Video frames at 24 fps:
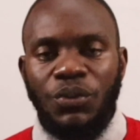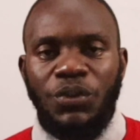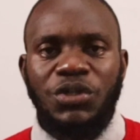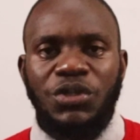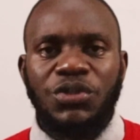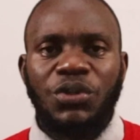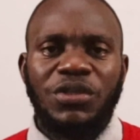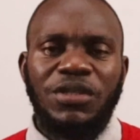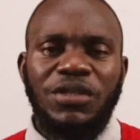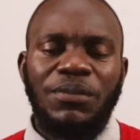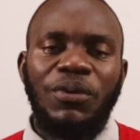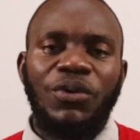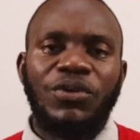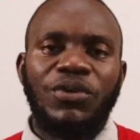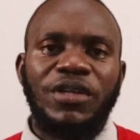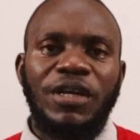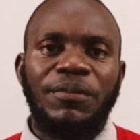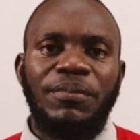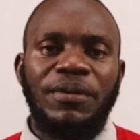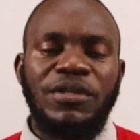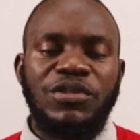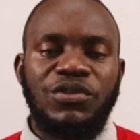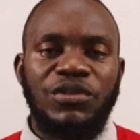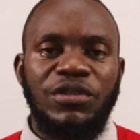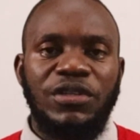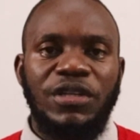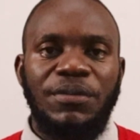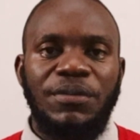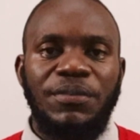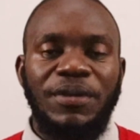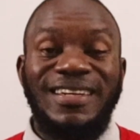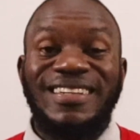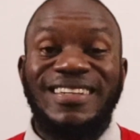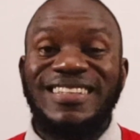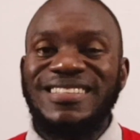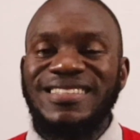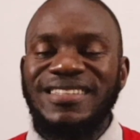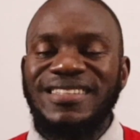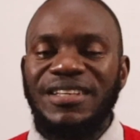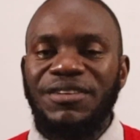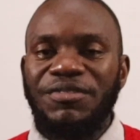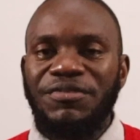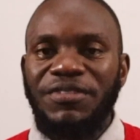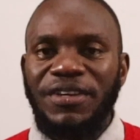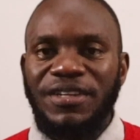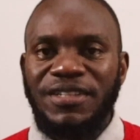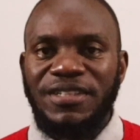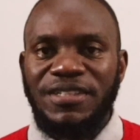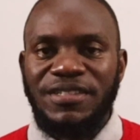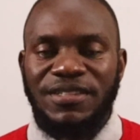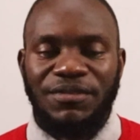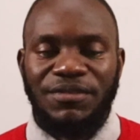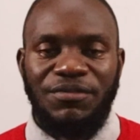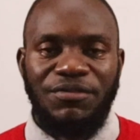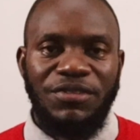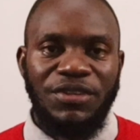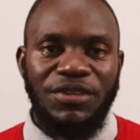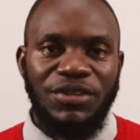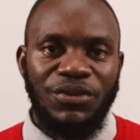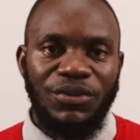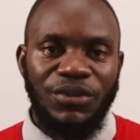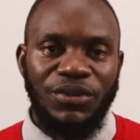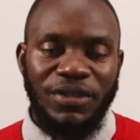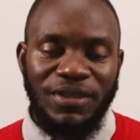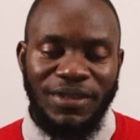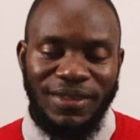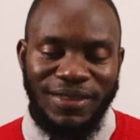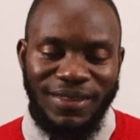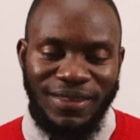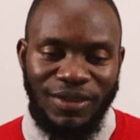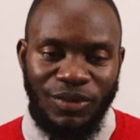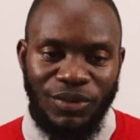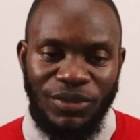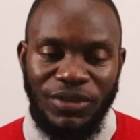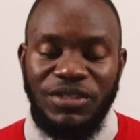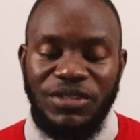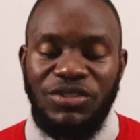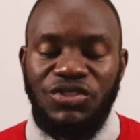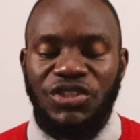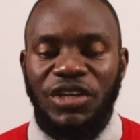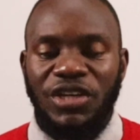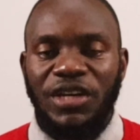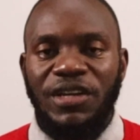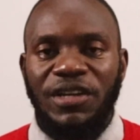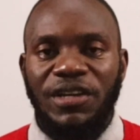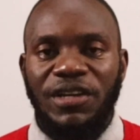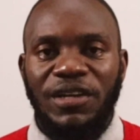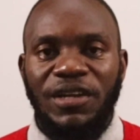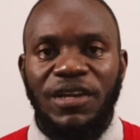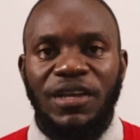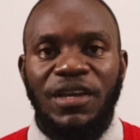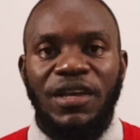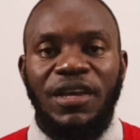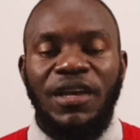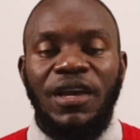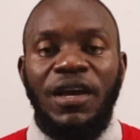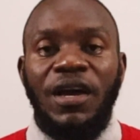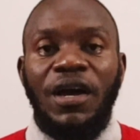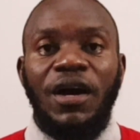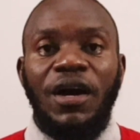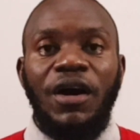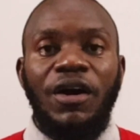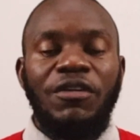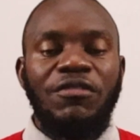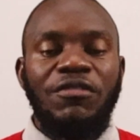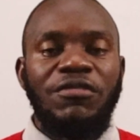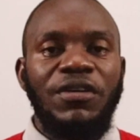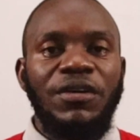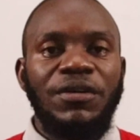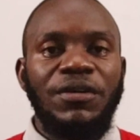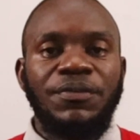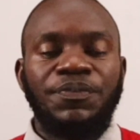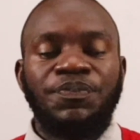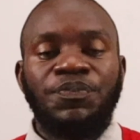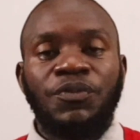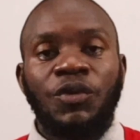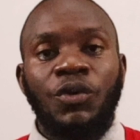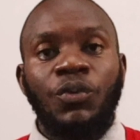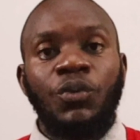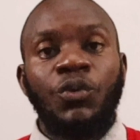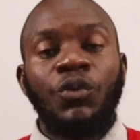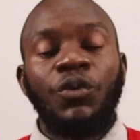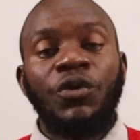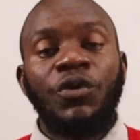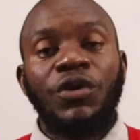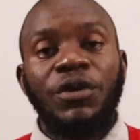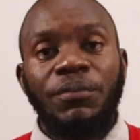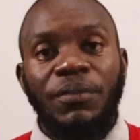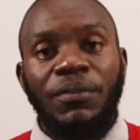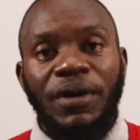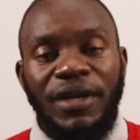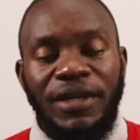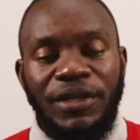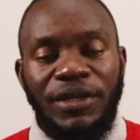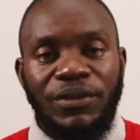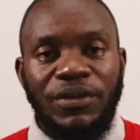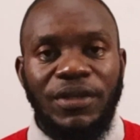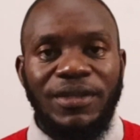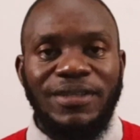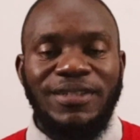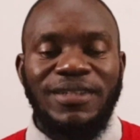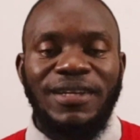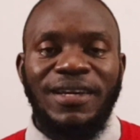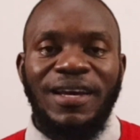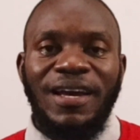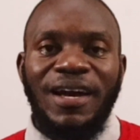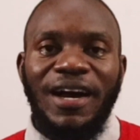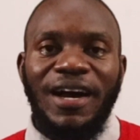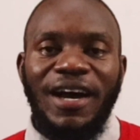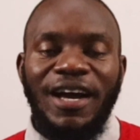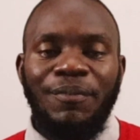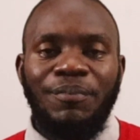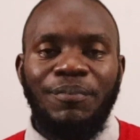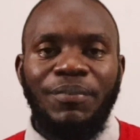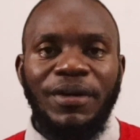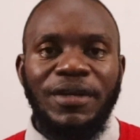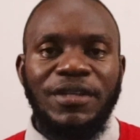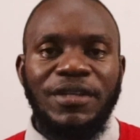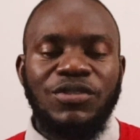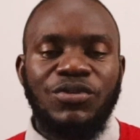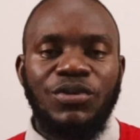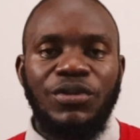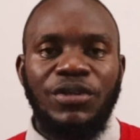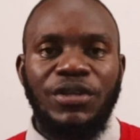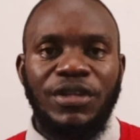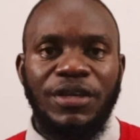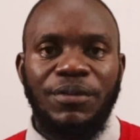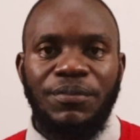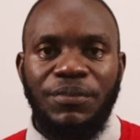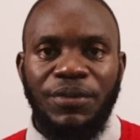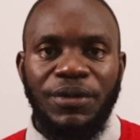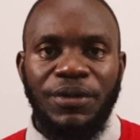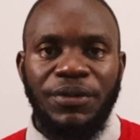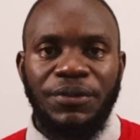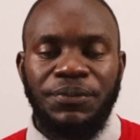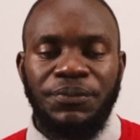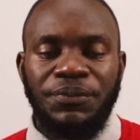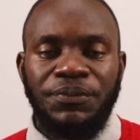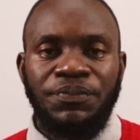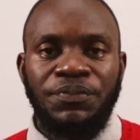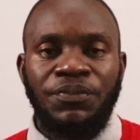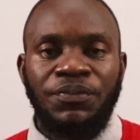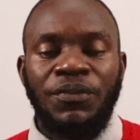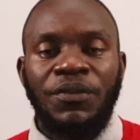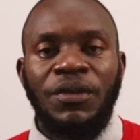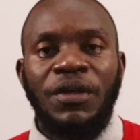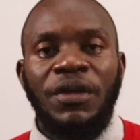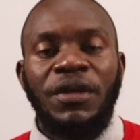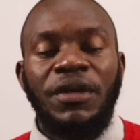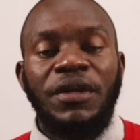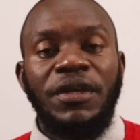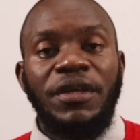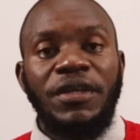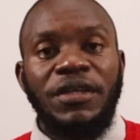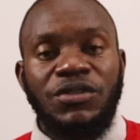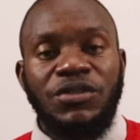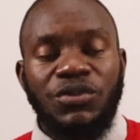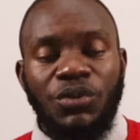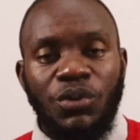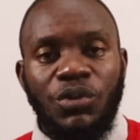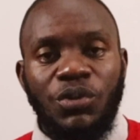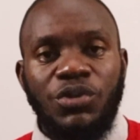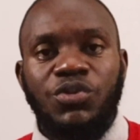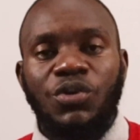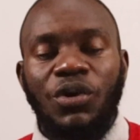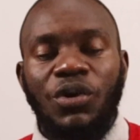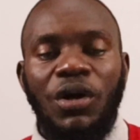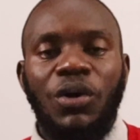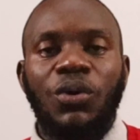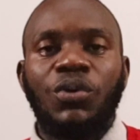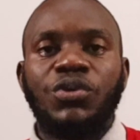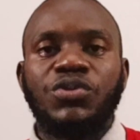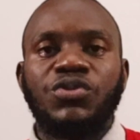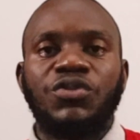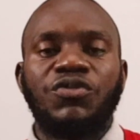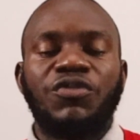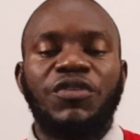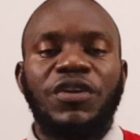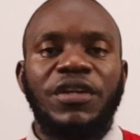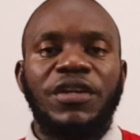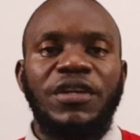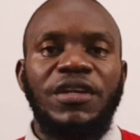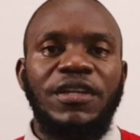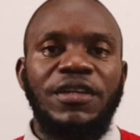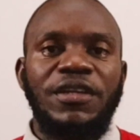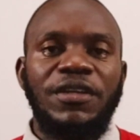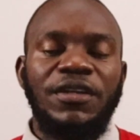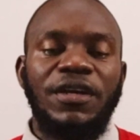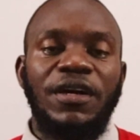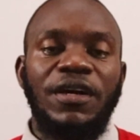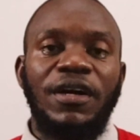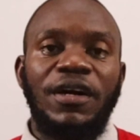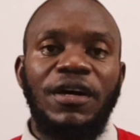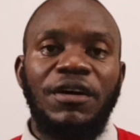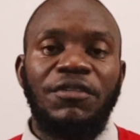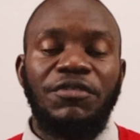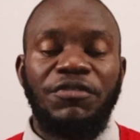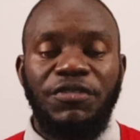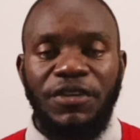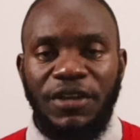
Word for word: We talked about hyperinsulinemia and its effect in some video in, on this channel. However, we will remind you that hyperinsulinemia is also a cause of kidney uh,